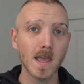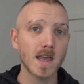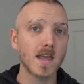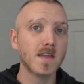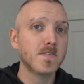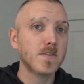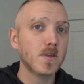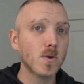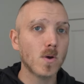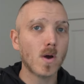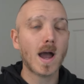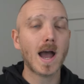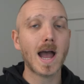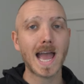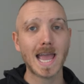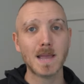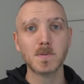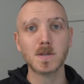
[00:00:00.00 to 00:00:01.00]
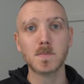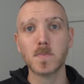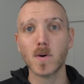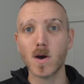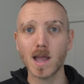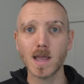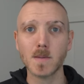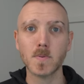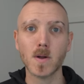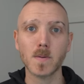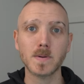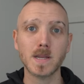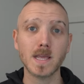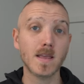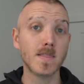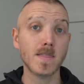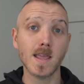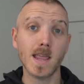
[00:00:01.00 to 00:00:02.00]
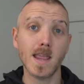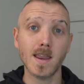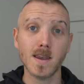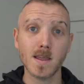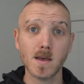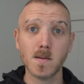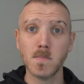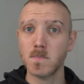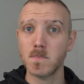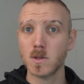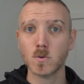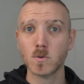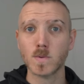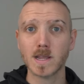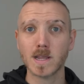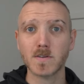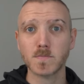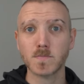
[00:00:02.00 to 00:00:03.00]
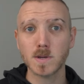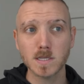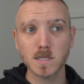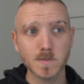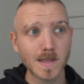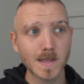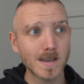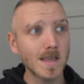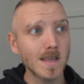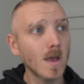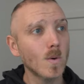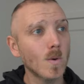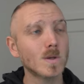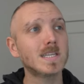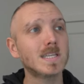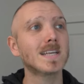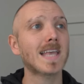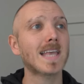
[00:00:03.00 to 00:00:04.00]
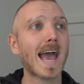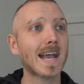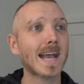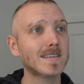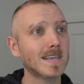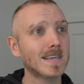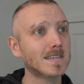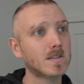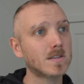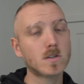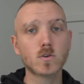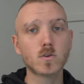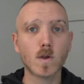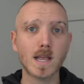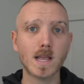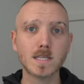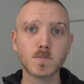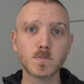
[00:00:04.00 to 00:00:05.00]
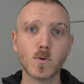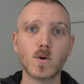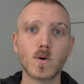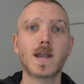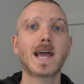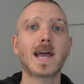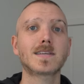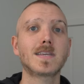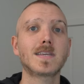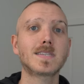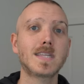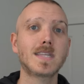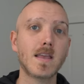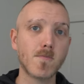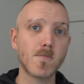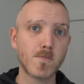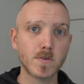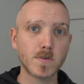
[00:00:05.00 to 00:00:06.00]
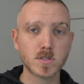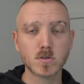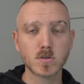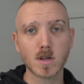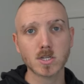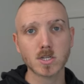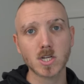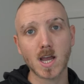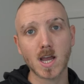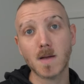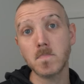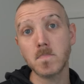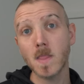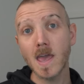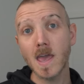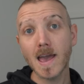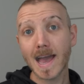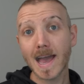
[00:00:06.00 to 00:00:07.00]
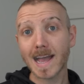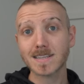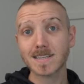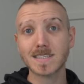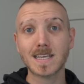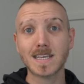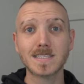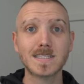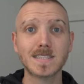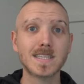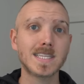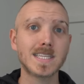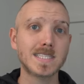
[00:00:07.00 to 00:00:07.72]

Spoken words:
If you are able to buy a property in the inner middle ring of Brisbane, which has access to transport, access to infrastructure, access to the